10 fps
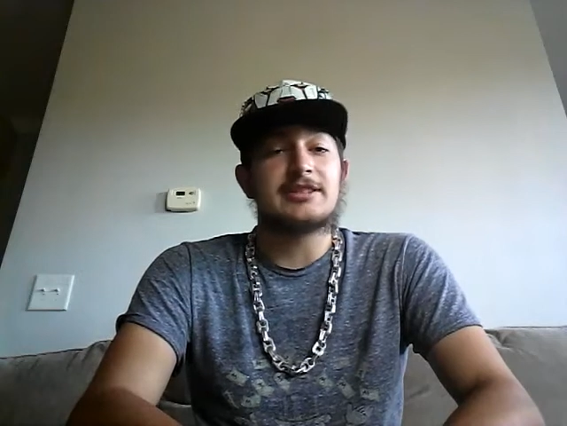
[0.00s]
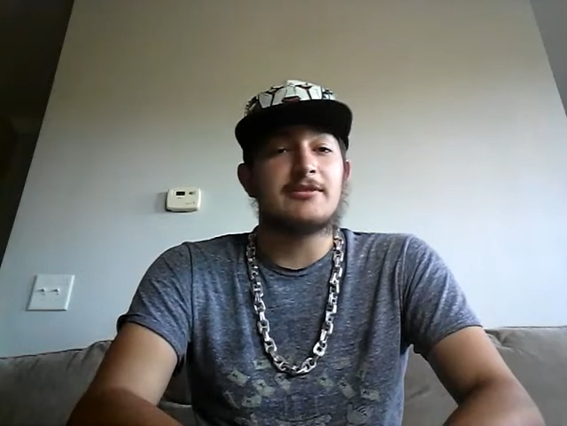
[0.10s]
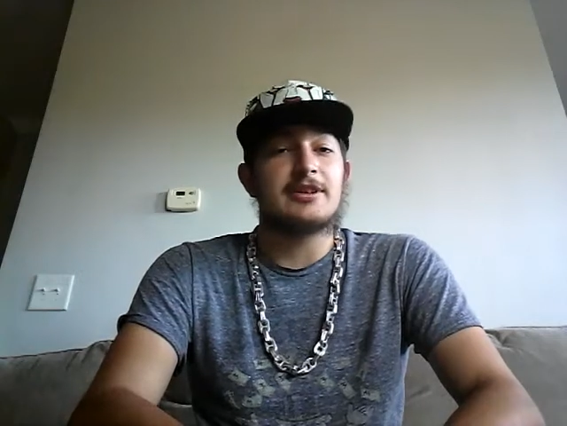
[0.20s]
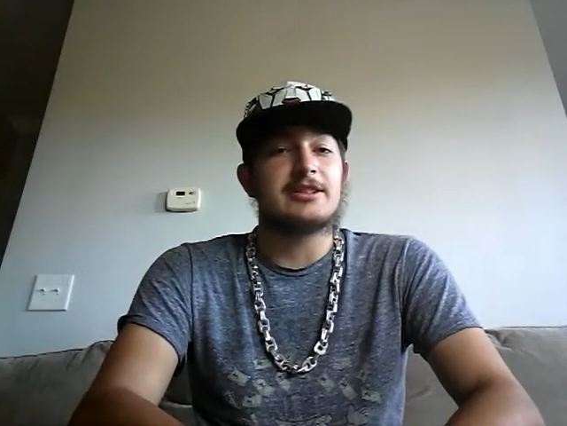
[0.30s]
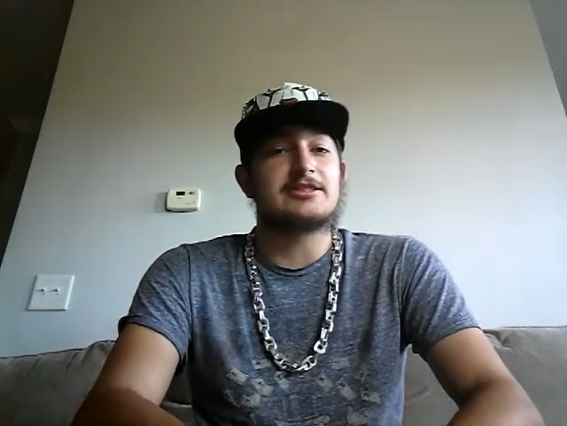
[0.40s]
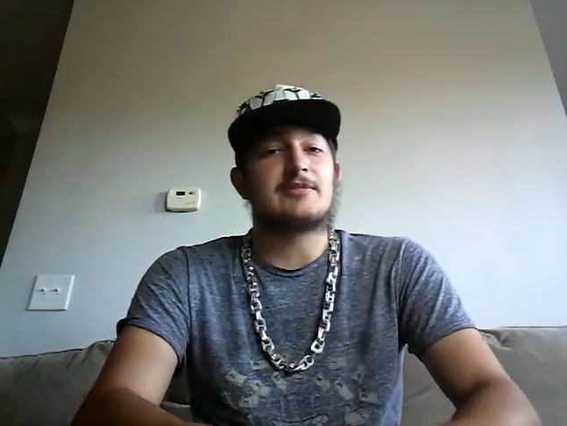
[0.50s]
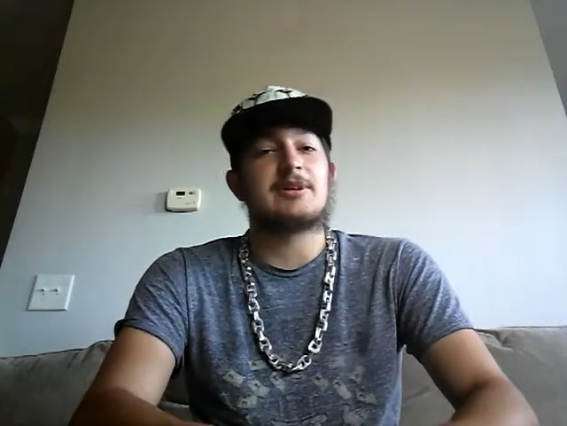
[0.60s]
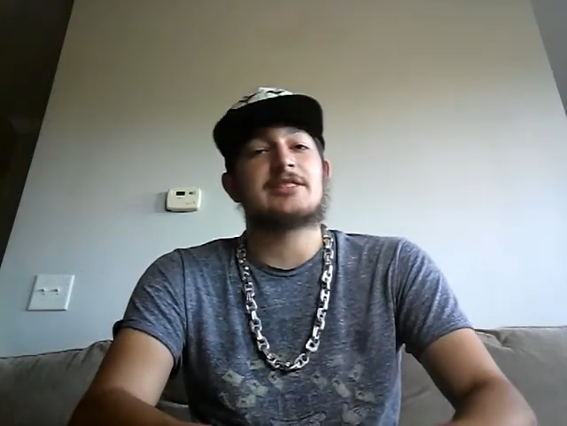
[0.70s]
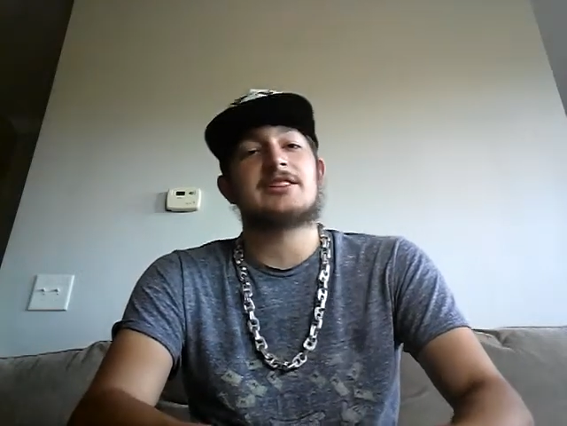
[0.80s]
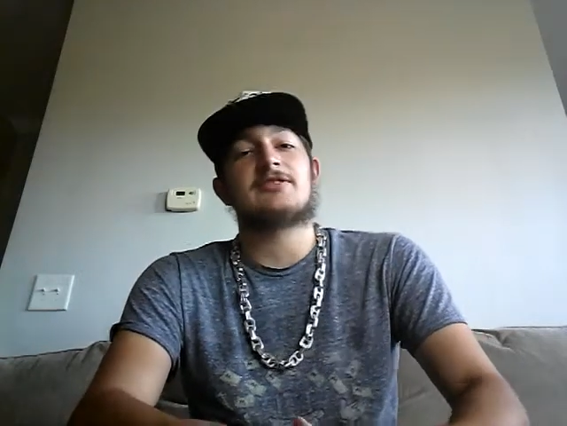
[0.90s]
I would consider
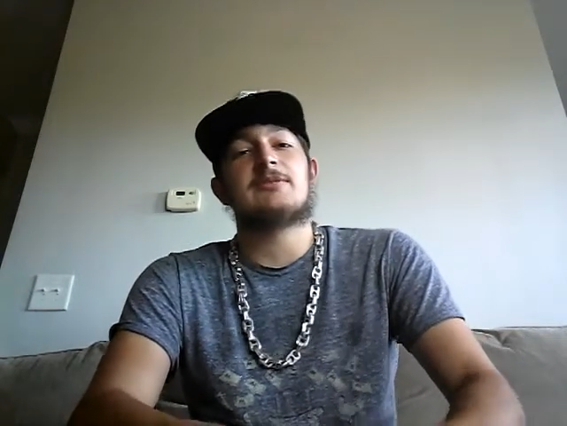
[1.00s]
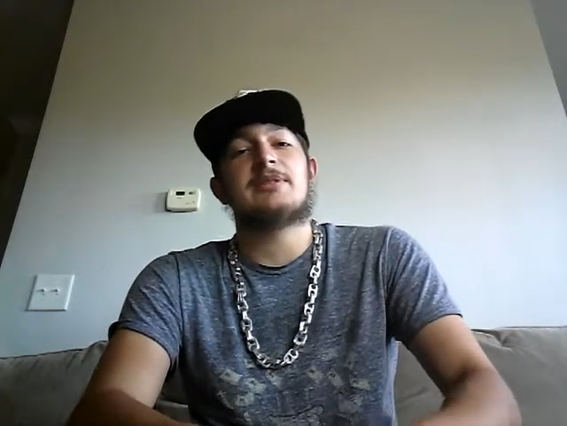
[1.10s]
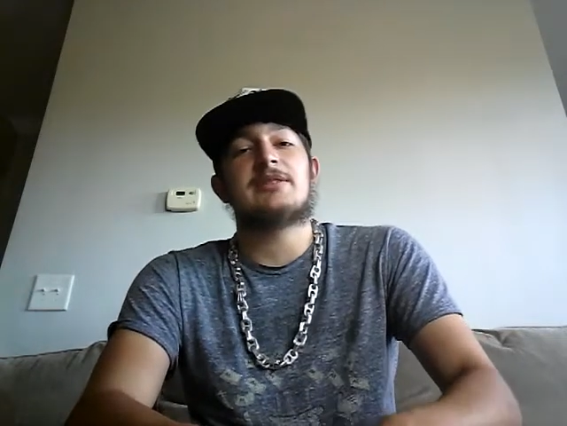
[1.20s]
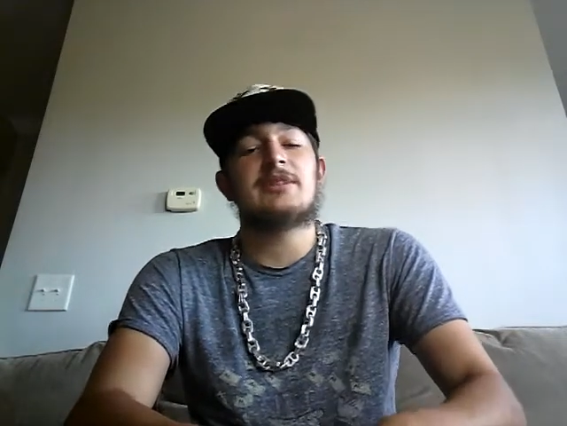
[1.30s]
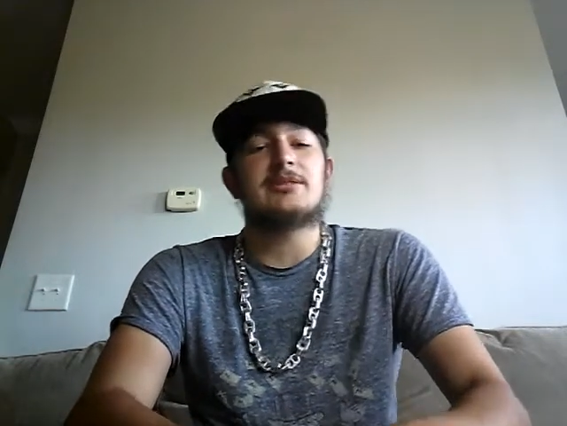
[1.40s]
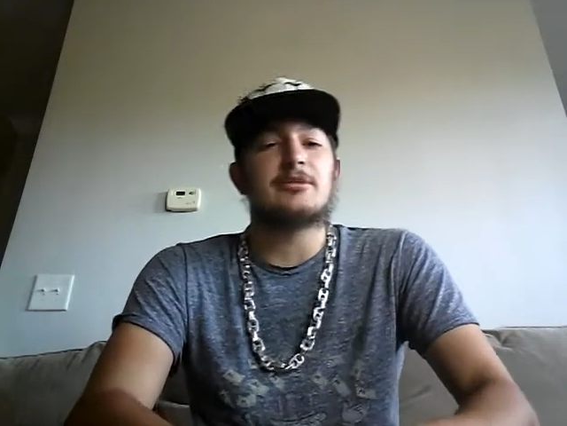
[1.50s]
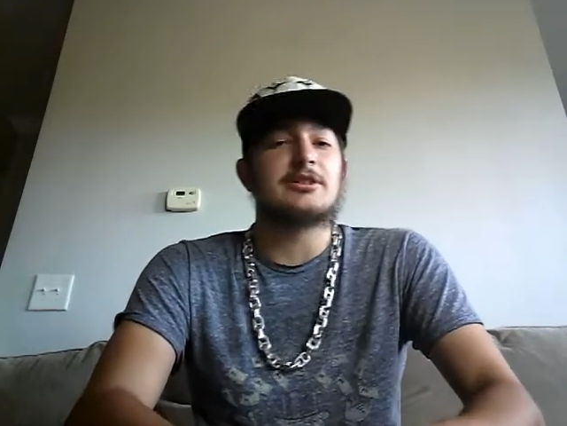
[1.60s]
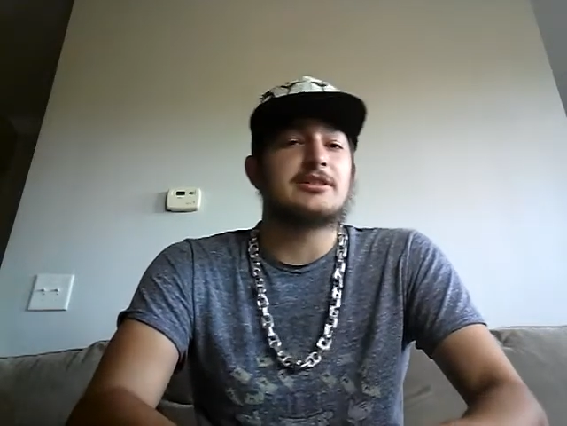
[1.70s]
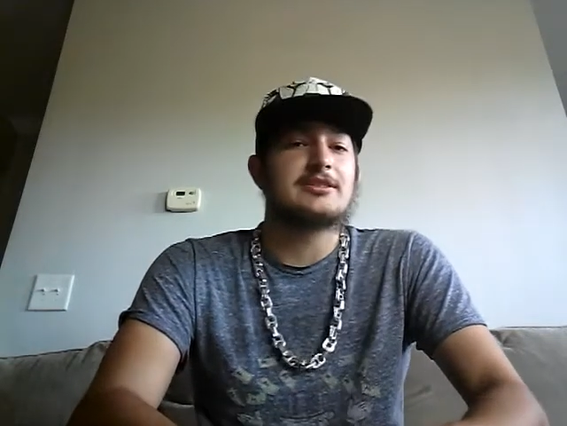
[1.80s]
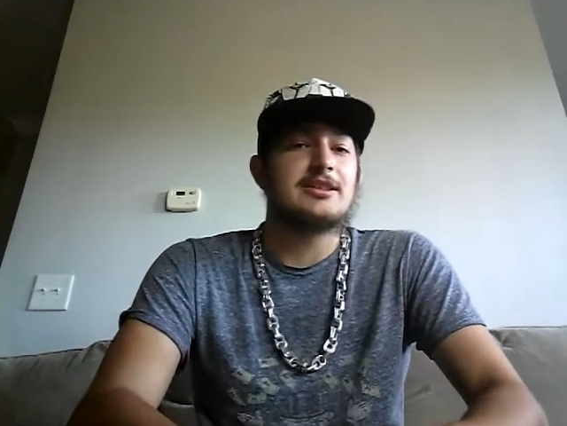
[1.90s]
myself to be a
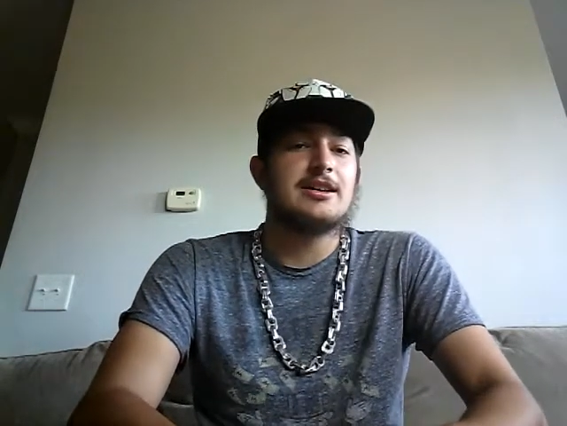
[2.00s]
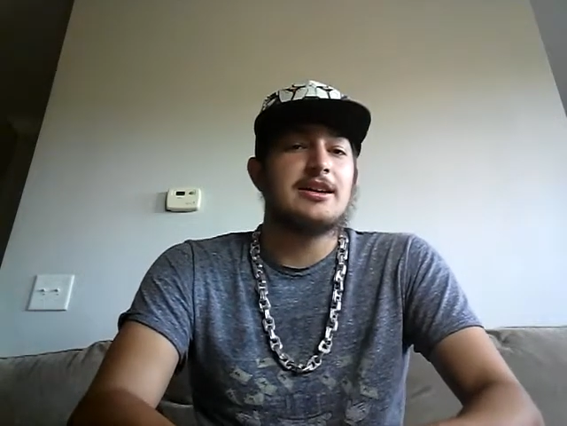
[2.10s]
minimalist,